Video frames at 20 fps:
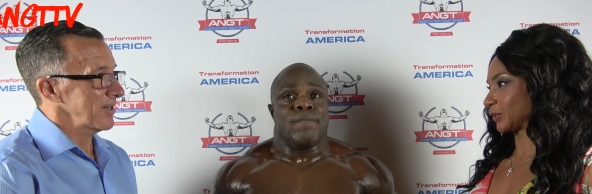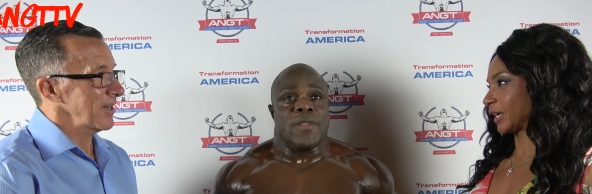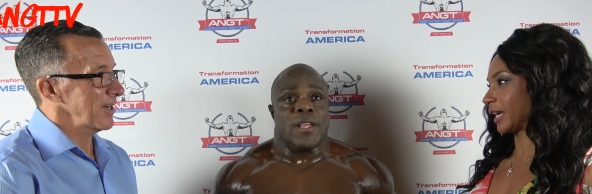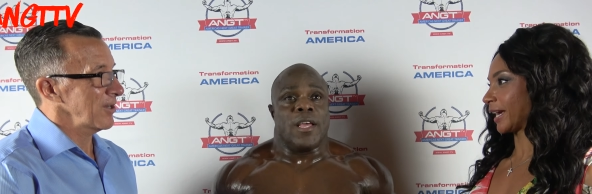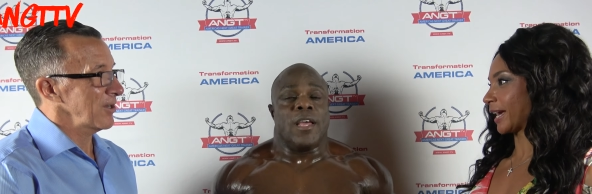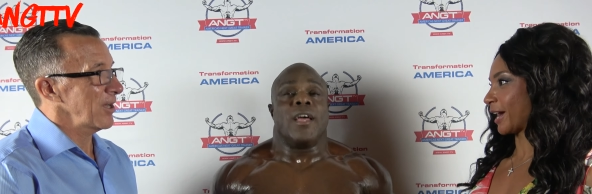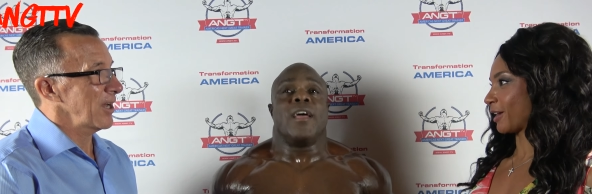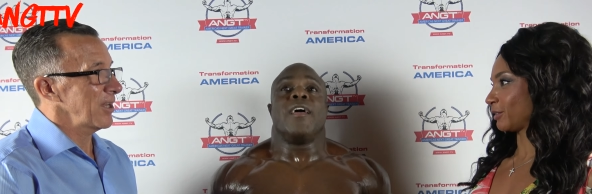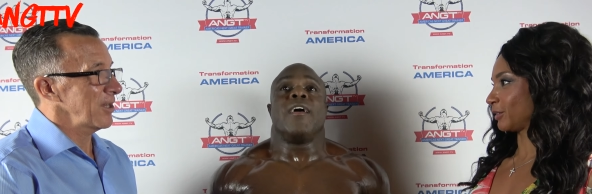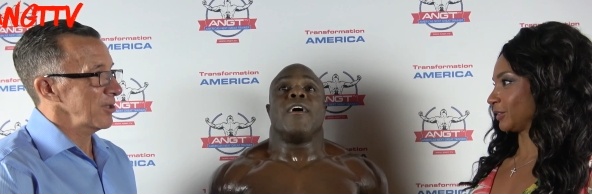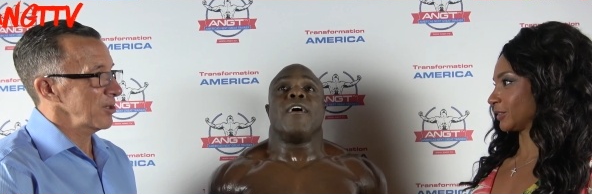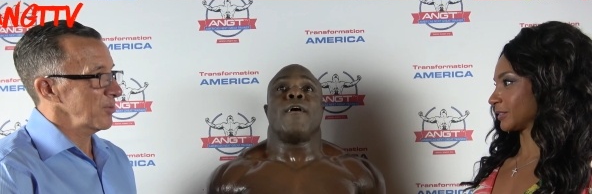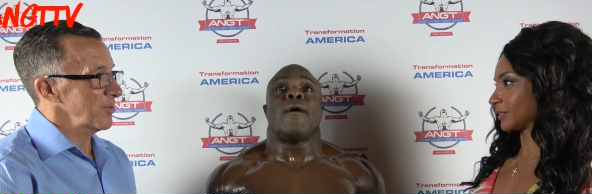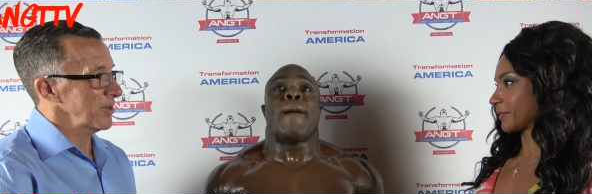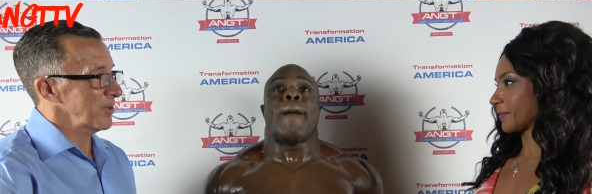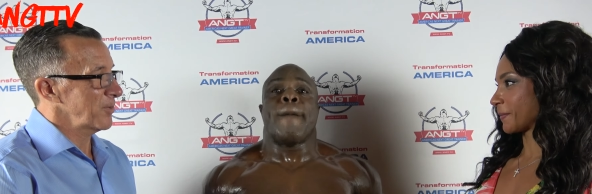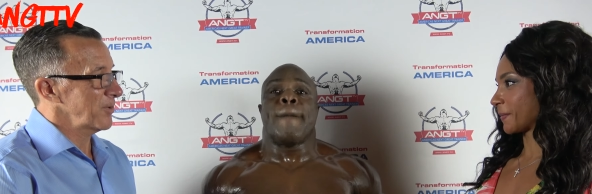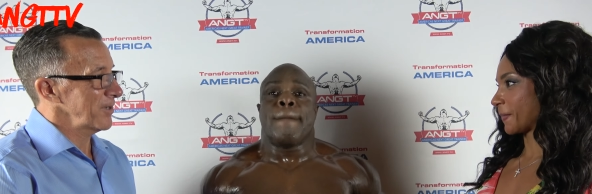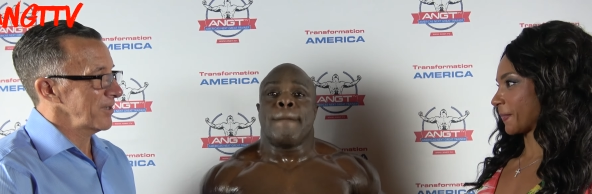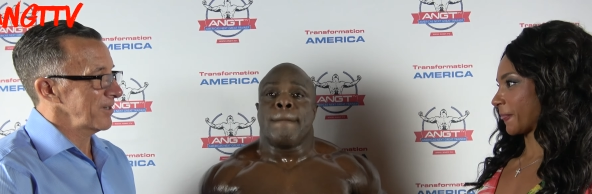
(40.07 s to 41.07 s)
Speaker 1: yeah. How, how long have you
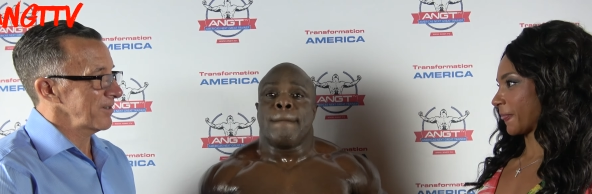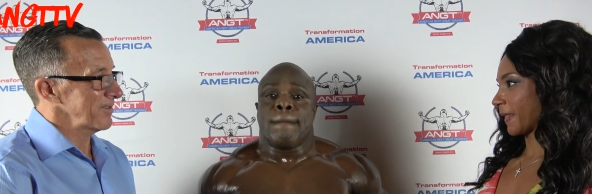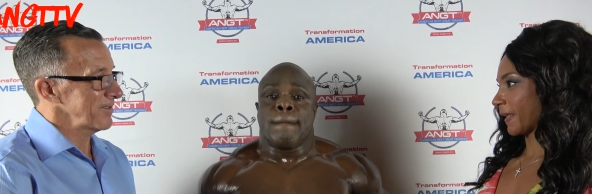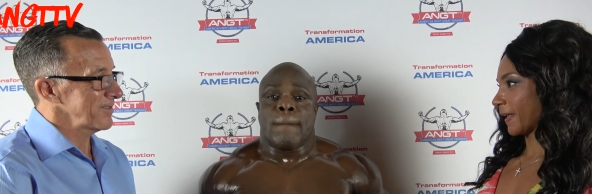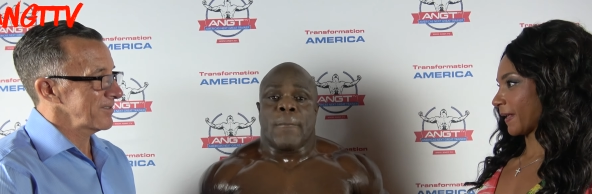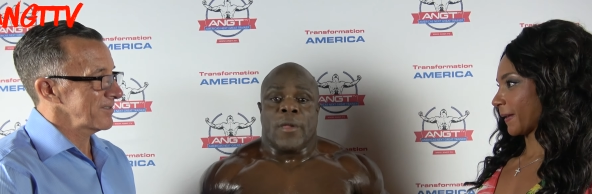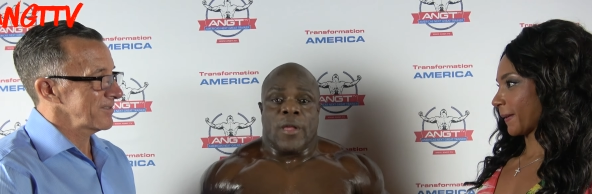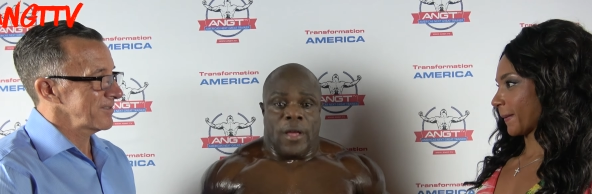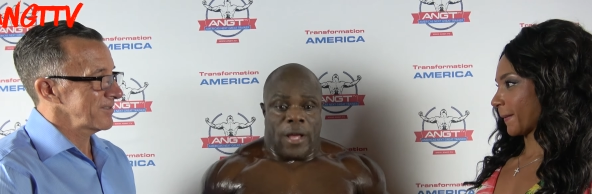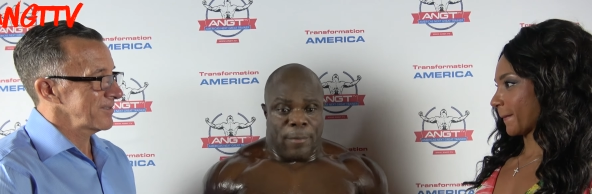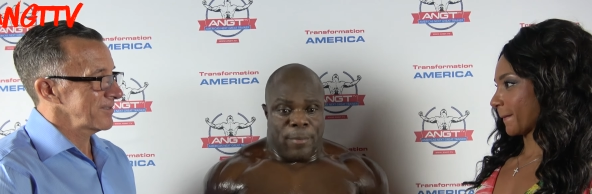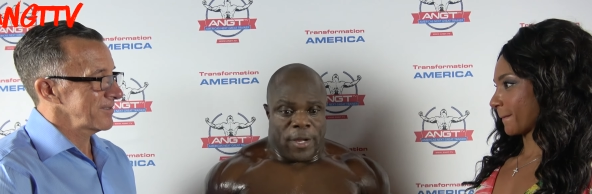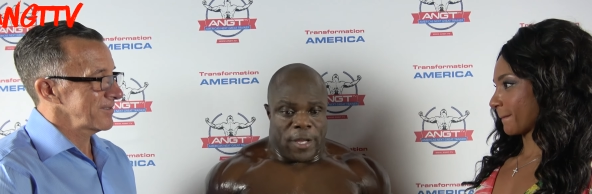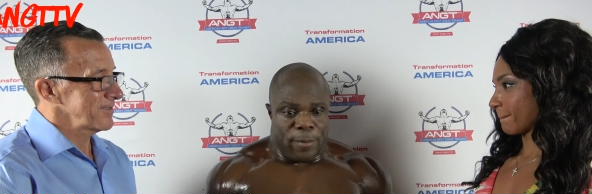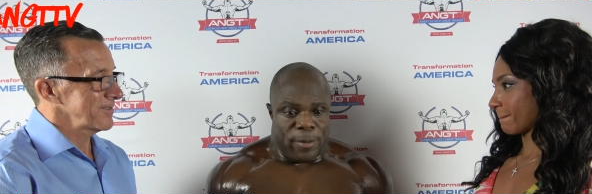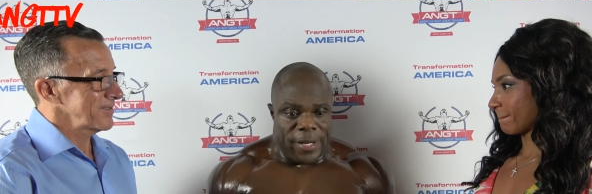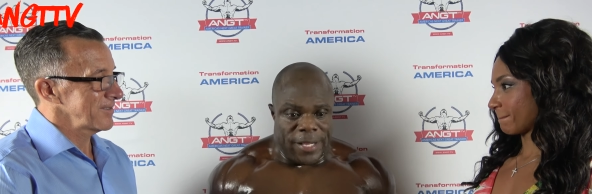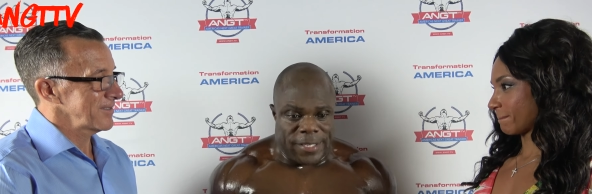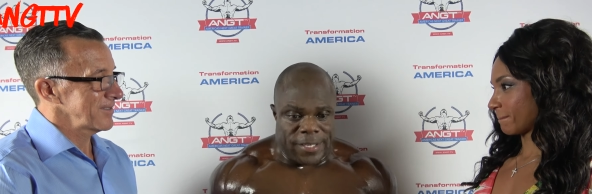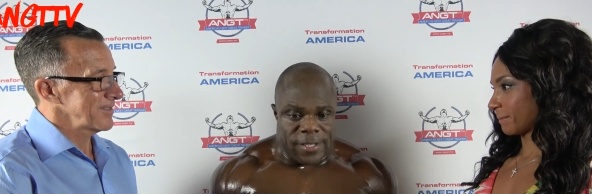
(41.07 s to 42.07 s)
been competing?
Speaker 2: I've been
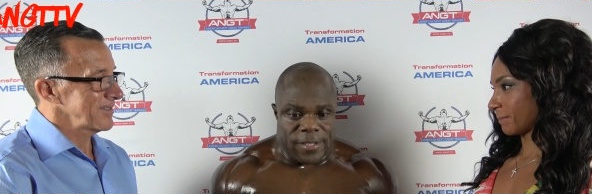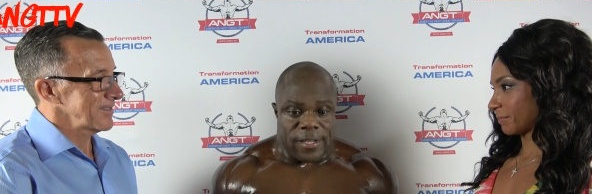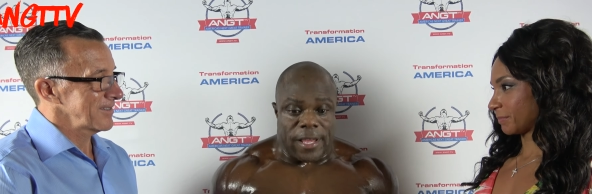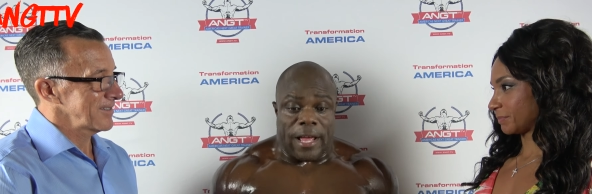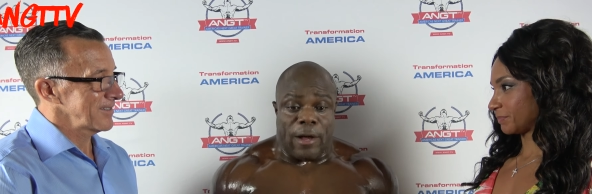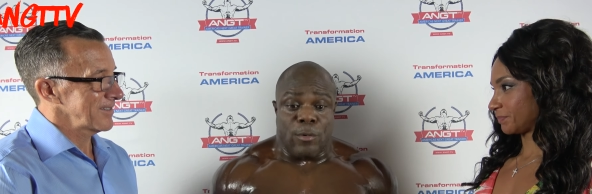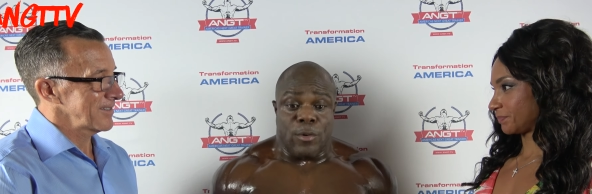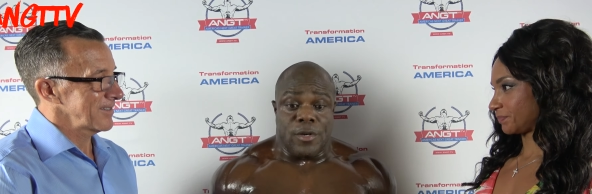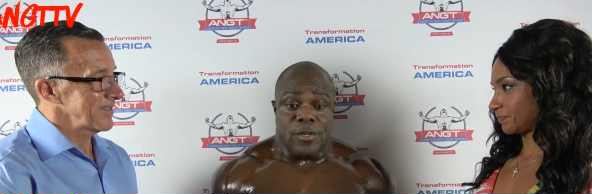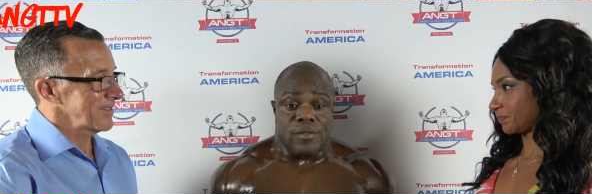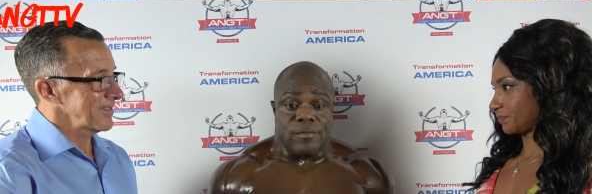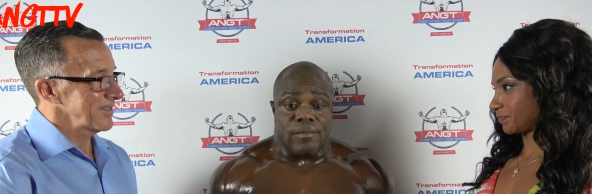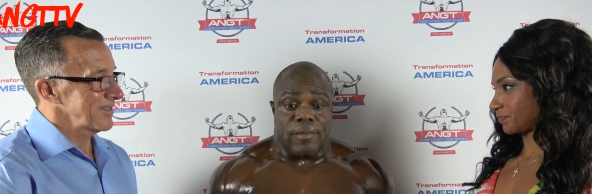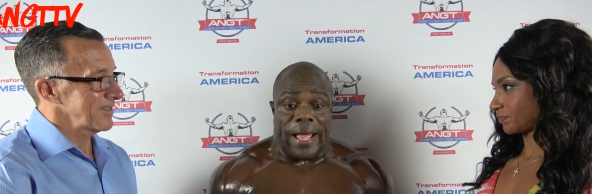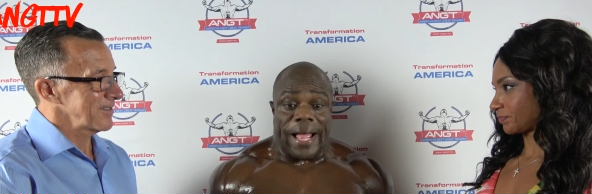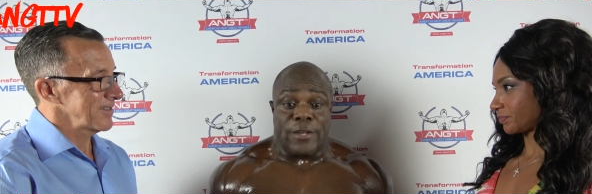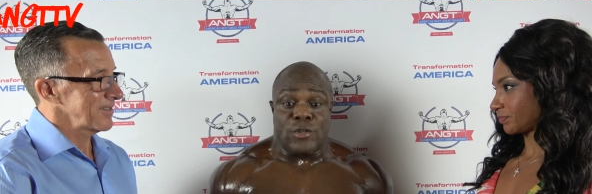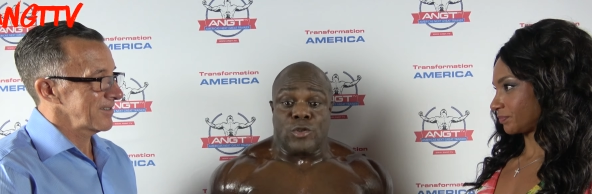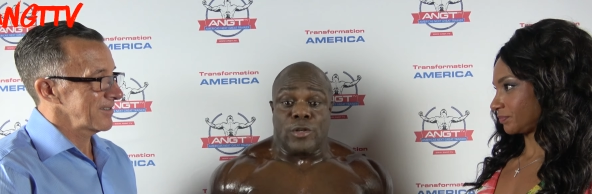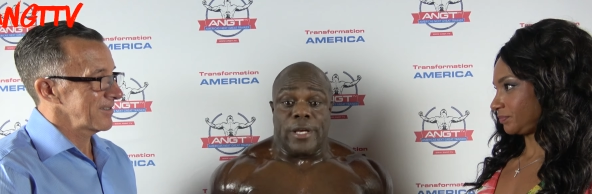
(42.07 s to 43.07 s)
competing since I was
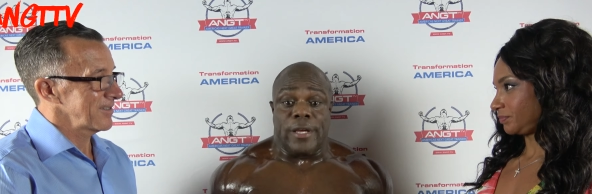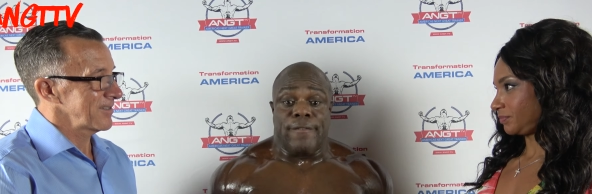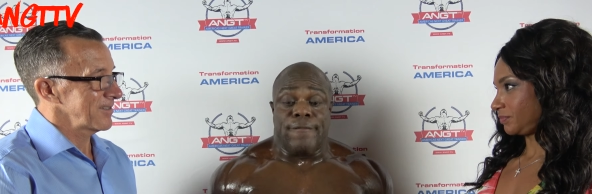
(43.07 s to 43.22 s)
actually